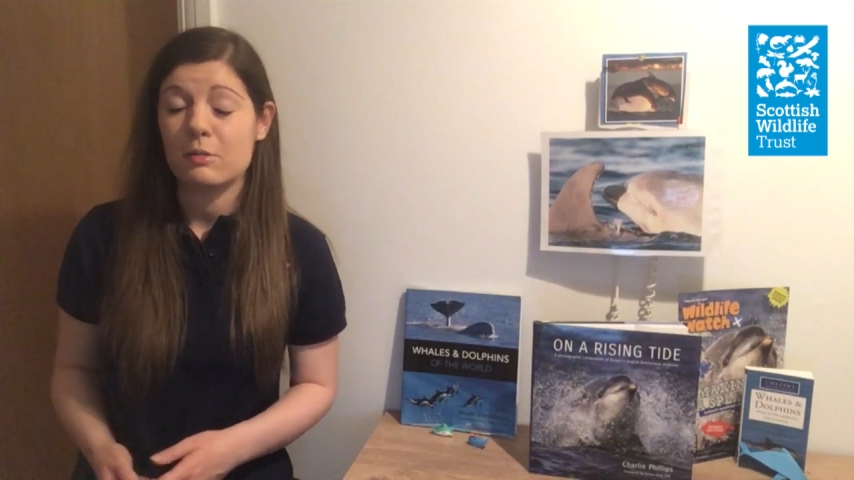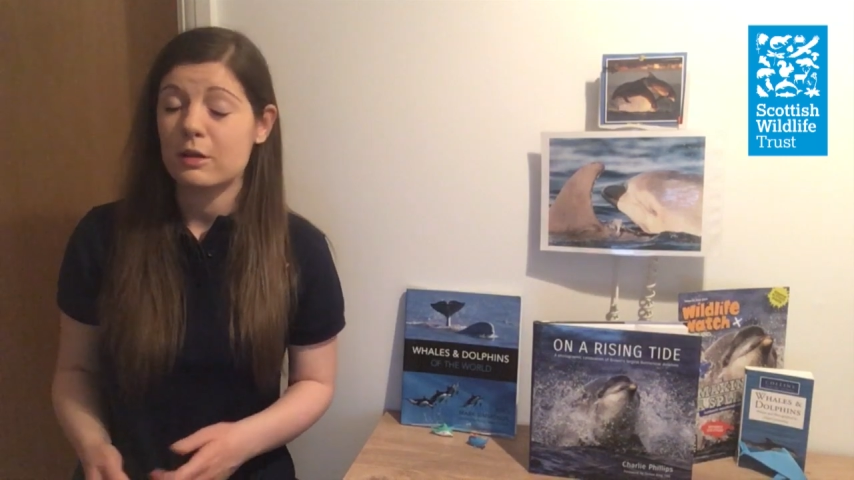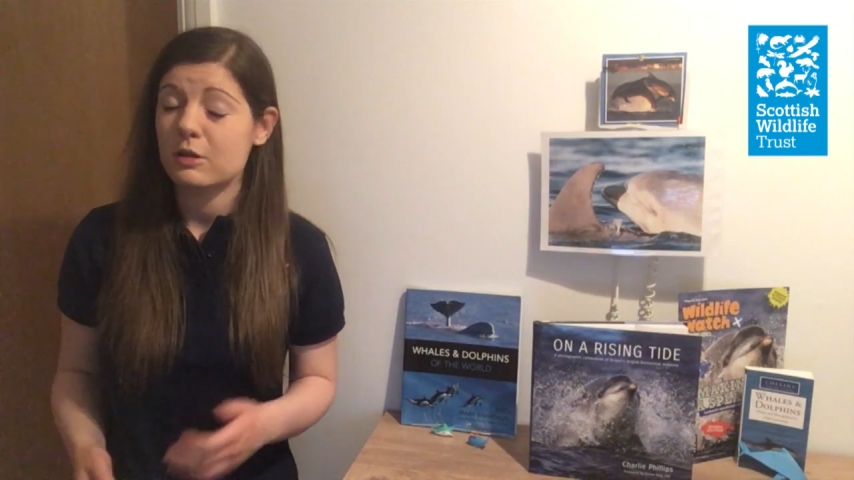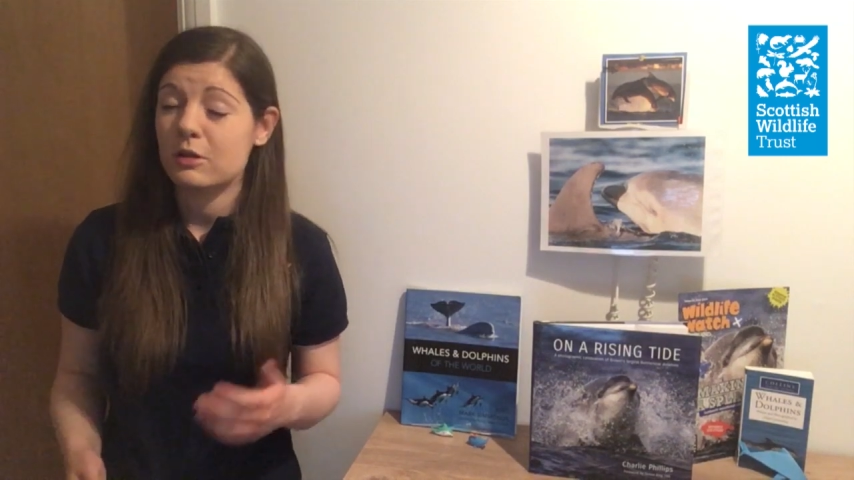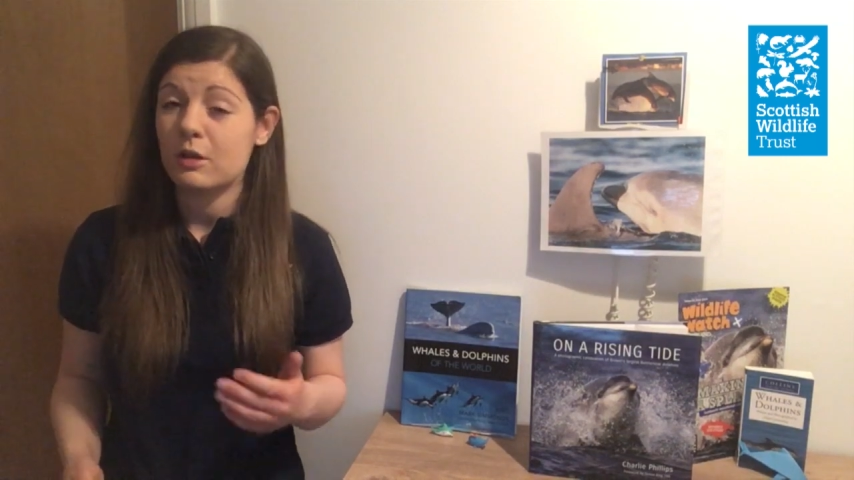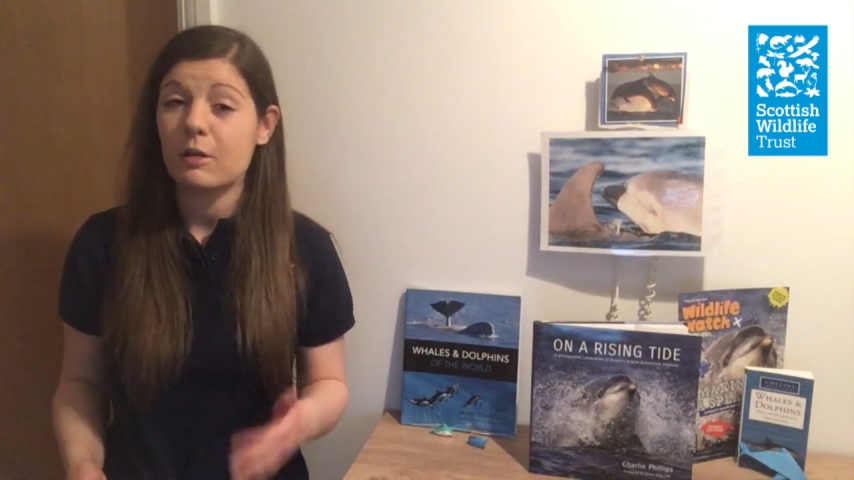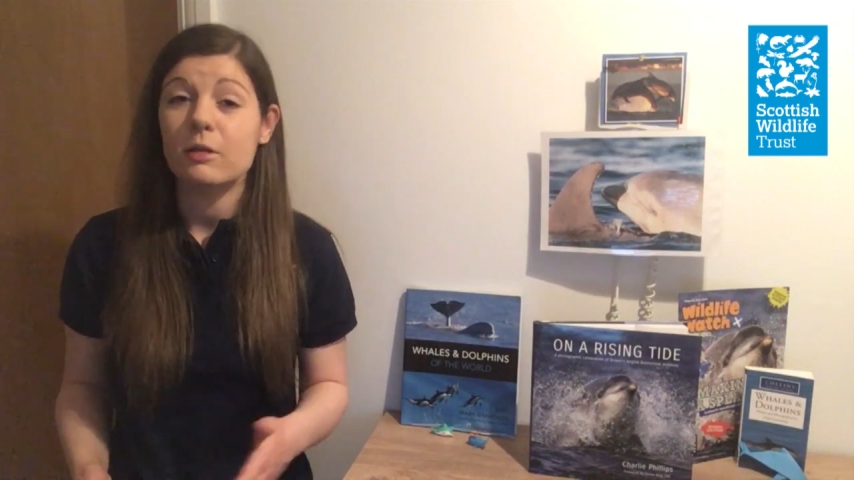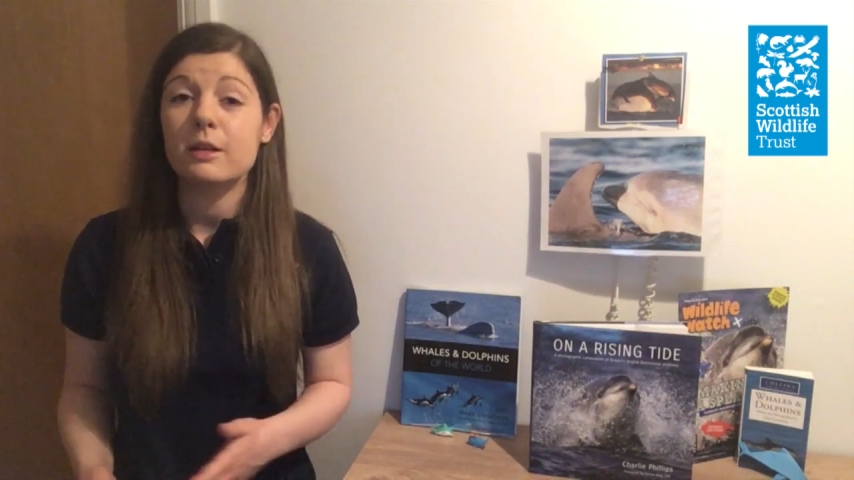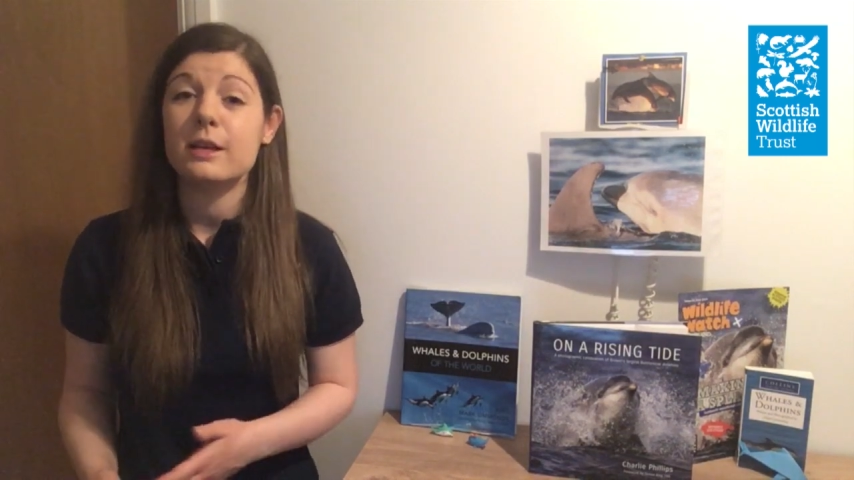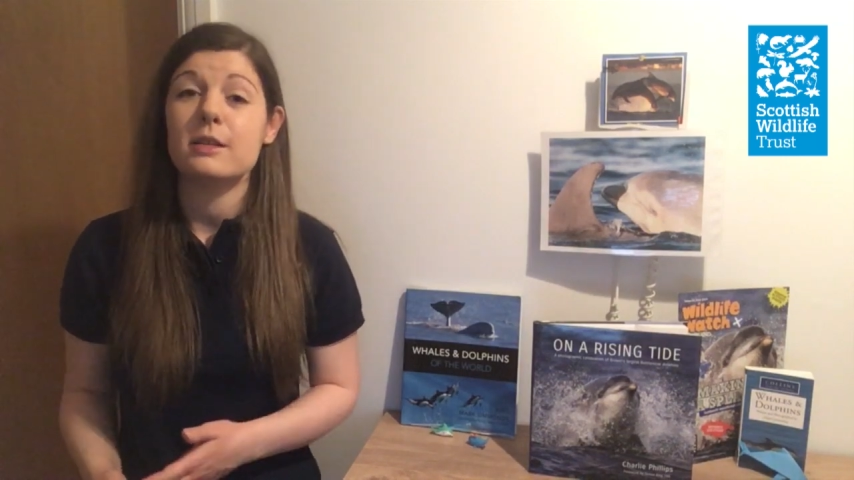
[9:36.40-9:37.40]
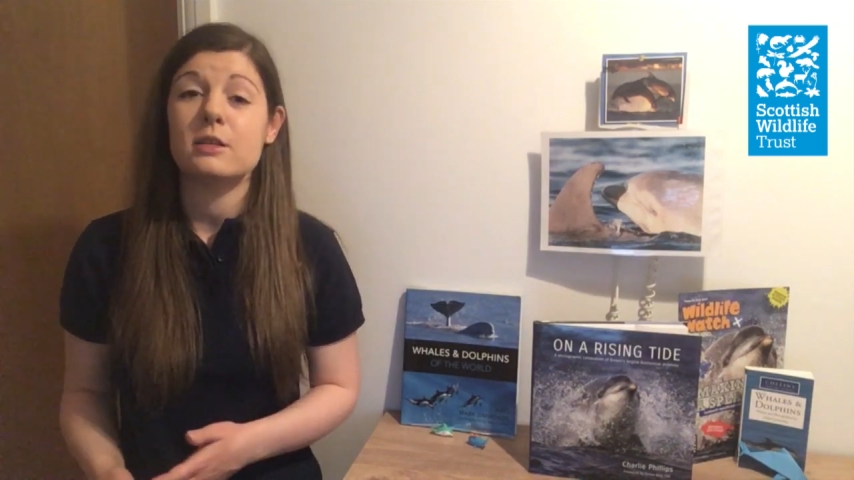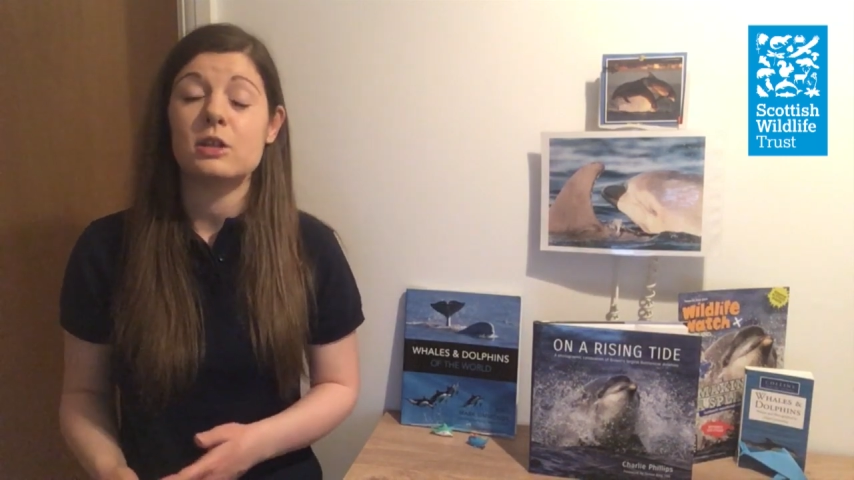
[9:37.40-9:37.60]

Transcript: We are so lucky to